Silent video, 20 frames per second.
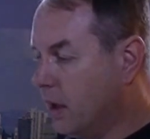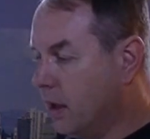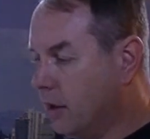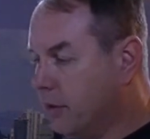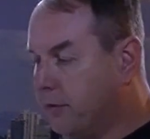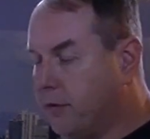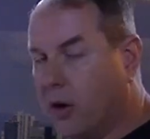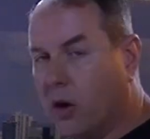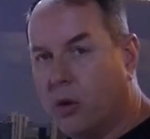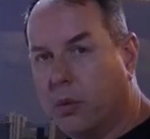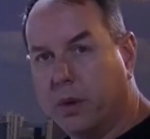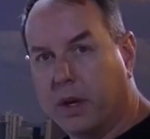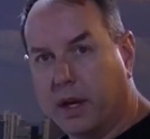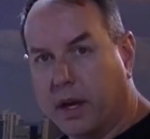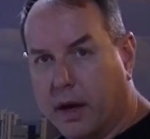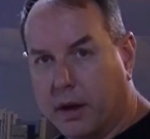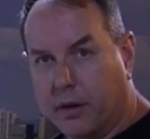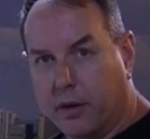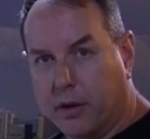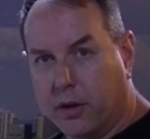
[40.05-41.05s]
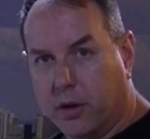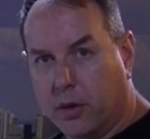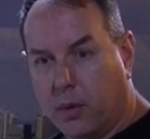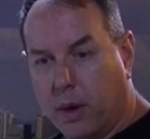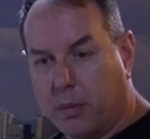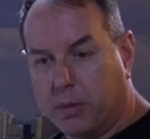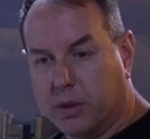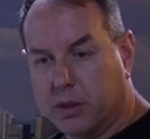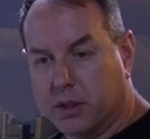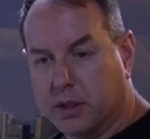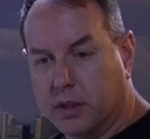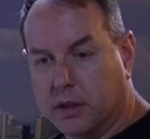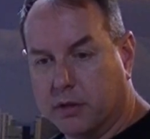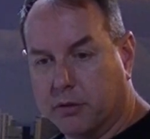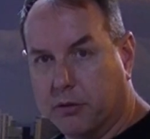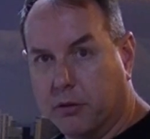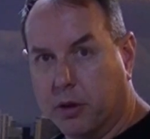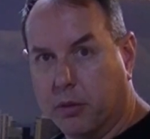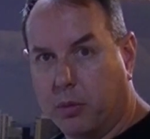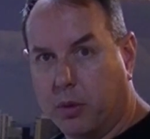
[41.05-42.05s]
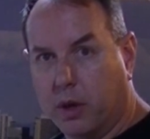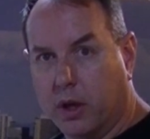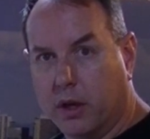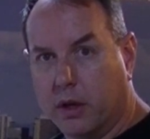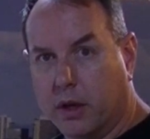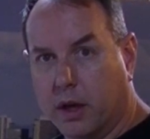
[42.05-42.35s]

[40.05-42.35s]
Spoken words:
foam together to represent the footprint